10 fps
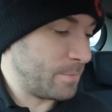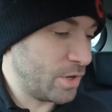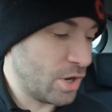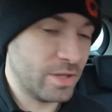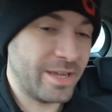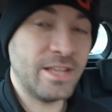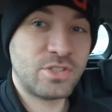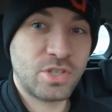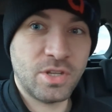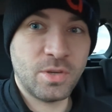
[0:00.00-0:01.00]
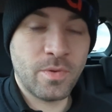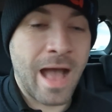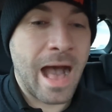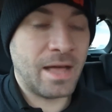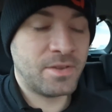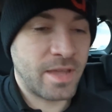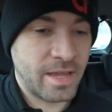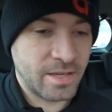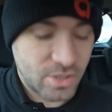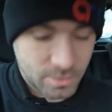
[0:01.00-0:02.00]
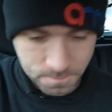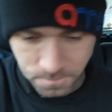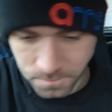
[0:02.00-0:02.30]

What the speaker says: The only incident we've had is